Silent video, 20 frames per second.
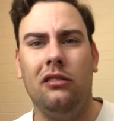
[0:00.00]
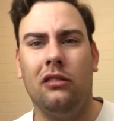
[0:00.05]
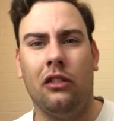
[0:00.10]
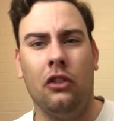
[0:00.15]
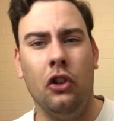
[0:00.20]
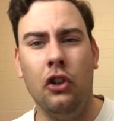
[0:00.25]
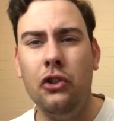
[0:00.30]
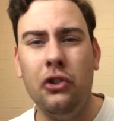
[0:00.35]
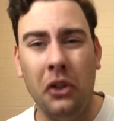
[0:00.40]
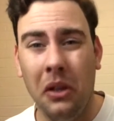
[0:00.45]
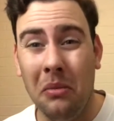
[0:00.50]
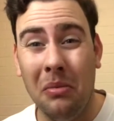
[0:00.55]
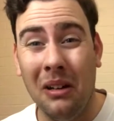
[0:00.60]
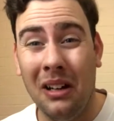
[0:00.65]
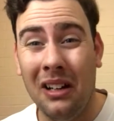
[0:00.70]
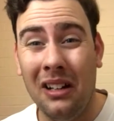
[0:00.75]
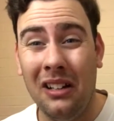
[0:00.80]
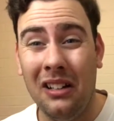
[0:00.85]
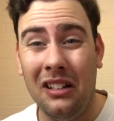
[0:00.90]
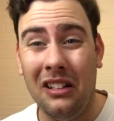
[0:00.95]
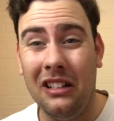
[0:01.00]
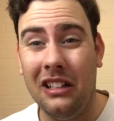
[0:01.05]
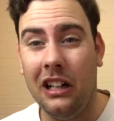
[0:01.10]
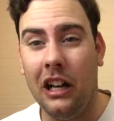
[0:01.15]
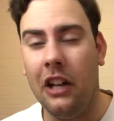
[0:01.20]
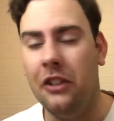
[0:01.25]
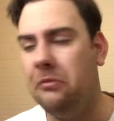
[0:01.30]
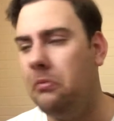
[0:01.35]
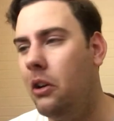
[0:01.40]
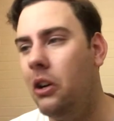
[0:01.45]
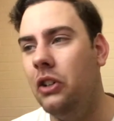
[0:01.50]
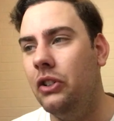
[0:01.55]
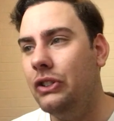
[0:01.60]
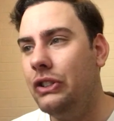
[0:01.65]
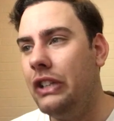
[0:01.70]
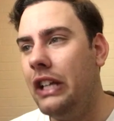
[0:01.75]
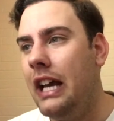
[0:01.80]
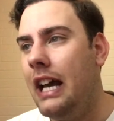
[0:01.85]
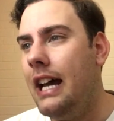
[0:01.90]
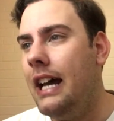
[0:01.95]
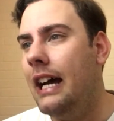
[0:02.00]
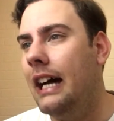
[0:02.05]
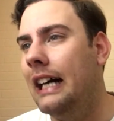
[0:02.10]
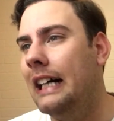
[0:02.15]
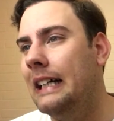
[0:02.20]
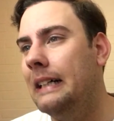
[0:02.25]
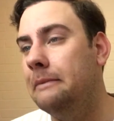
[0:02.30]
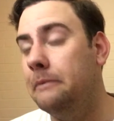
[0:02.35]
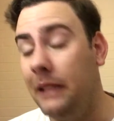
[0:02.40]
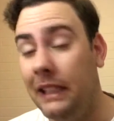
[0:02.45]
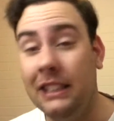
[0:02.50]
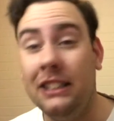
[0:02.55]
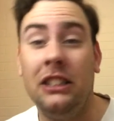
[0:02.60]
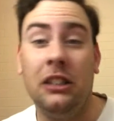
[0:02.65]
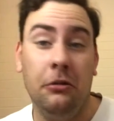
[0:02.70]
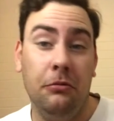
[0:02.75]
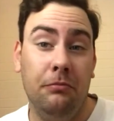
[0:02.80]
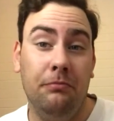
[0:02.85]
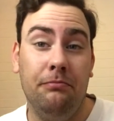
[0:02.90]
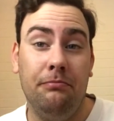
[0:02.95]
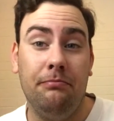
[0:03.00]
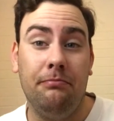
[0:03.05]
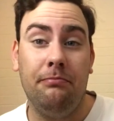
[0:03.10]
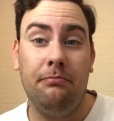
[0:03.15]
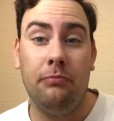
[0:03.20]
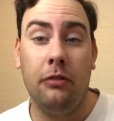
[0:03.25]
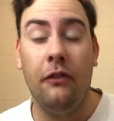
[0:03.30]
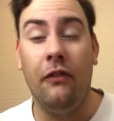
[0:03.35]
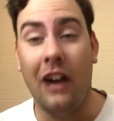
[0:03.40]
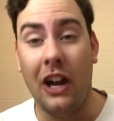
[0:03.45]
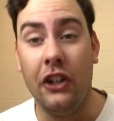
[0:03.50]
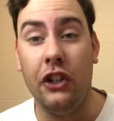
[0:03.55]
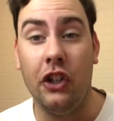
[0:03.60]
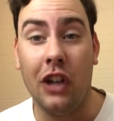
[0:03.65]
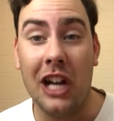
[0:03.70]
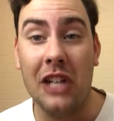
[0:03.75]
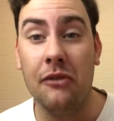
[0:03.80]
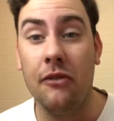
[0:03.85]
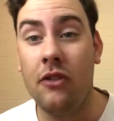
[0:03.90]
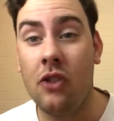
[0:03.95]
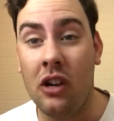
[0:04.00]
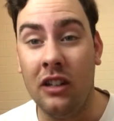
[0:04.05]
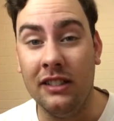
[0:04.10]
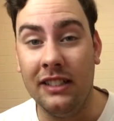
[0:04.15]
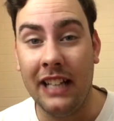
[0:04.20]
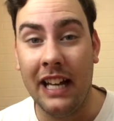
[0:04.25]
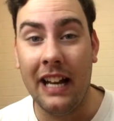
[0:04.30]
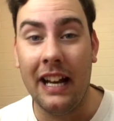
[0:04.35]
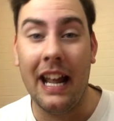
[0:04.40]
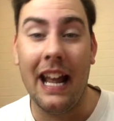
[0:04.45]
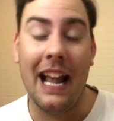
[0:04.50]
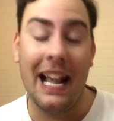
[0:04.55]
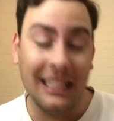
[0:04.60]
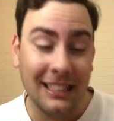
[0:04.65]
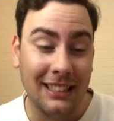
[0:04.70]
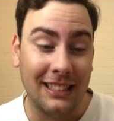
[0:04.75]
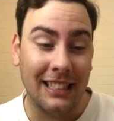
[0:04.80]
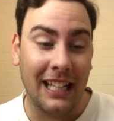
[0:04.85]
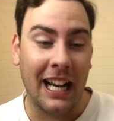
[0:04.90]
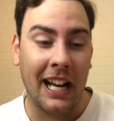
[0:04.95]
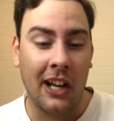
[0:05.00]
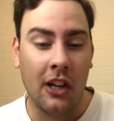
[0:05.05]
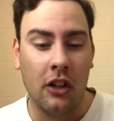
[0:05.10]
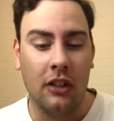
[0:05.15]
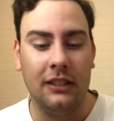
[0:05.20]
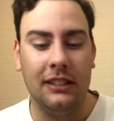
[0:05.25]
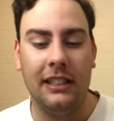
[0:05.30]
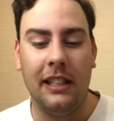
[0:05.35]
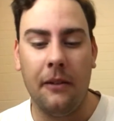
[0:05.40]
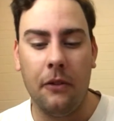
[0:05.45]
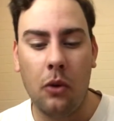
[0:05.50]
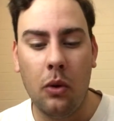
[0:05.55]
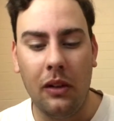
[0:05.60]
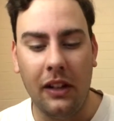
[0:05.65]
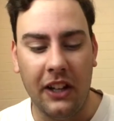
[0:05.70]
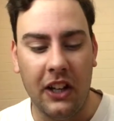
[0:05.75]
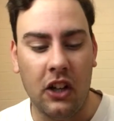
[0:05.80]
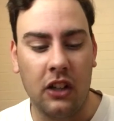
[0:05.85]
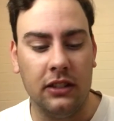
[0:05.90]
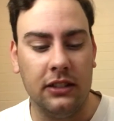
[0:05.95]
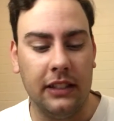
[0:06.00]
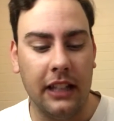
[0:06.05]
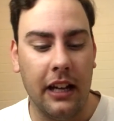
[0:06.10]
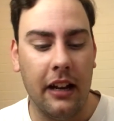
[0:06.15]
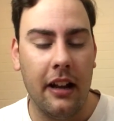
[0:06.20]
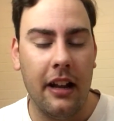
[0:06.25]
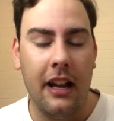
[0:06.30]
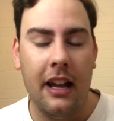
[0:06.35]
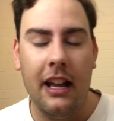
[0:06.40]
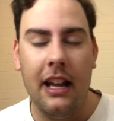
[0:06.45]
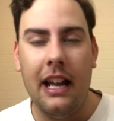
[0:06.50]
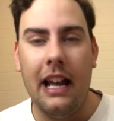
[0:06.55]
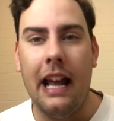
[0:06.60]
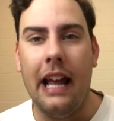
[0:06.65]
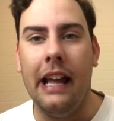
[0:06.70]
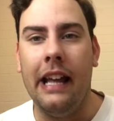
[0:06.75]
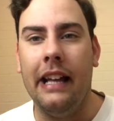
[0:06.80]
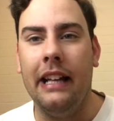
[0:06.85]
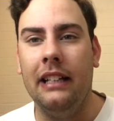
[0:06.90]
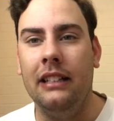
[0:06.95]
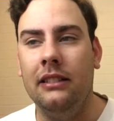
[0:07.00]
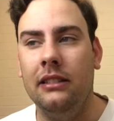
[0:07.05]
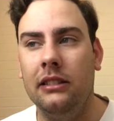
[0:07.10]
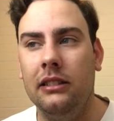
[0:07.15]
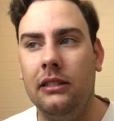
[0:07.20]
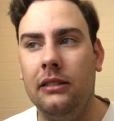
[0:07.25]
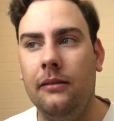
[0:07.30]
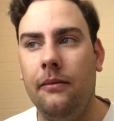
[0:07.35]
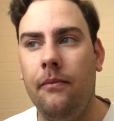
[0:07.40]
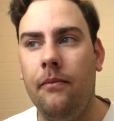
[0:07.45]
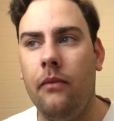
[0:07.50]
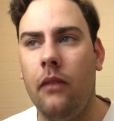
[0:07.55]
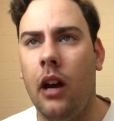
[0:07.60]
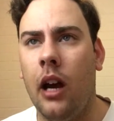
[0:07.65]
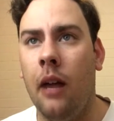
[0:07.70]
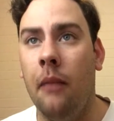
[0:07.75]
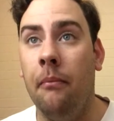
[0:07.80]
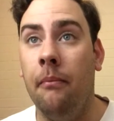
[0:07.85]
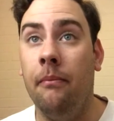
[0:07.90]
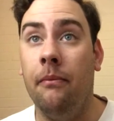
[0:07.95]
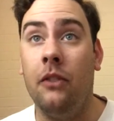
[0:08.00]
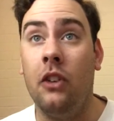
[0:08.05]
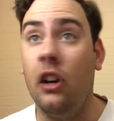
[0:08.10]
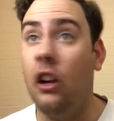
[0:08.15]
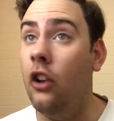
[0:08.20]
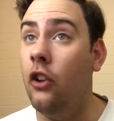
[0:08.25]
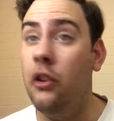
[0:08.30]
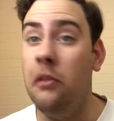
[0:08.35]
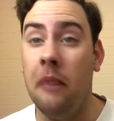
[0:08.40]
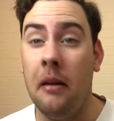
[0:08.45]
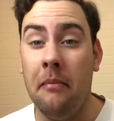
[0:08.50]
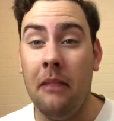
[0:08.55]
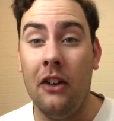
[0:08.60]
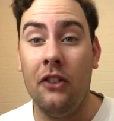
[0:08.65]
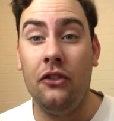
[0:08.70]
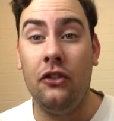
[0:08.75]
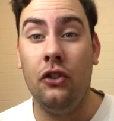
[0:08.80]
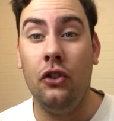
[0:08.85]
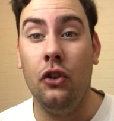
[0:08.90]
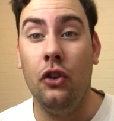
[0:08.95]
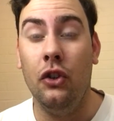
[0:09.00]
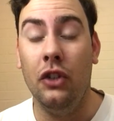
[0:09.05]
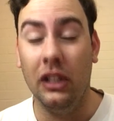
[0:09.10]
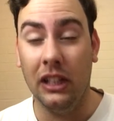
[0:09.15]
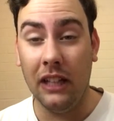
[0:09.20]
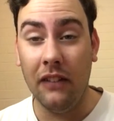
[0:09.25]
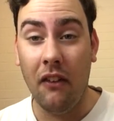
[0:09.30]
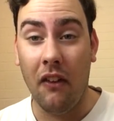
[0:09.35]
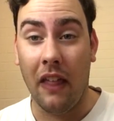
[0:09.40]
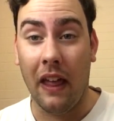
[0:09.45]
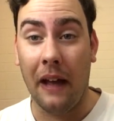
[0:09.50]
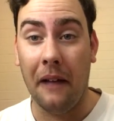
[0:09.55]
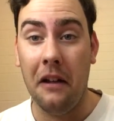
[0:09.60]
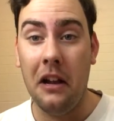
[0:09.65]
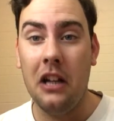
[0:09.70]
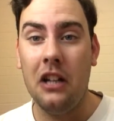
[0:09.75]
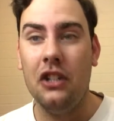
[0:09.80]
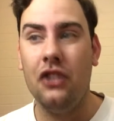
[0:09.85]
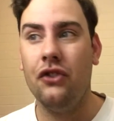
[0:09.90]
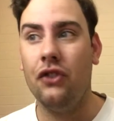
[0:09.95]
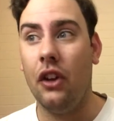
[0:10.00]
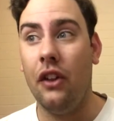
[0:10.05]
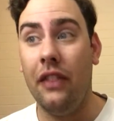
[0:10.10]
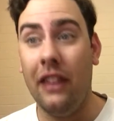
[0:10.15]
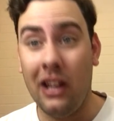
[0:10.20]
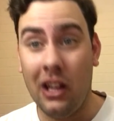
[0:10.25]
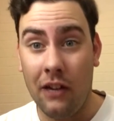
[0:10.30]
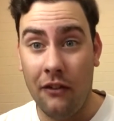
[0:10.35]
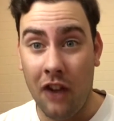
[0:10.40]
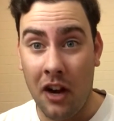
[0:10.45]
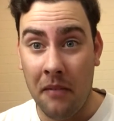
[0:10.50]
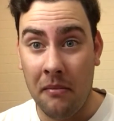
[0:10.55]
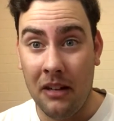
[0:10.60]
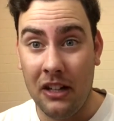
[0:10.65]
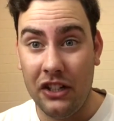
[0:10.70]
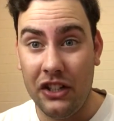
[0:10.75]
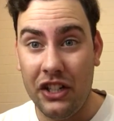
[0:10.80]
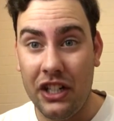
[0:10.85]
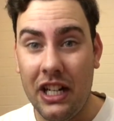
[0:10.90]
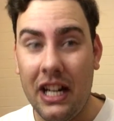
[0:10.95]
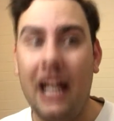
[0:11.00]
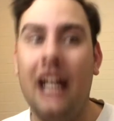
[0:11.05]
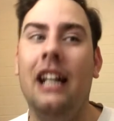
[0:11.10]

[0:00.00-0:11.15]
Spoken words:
YouTuber, I suppose, is to provide you guys with content, entertaining content, quality content, and I'm gonna do my best to deliver that. So thank you very much.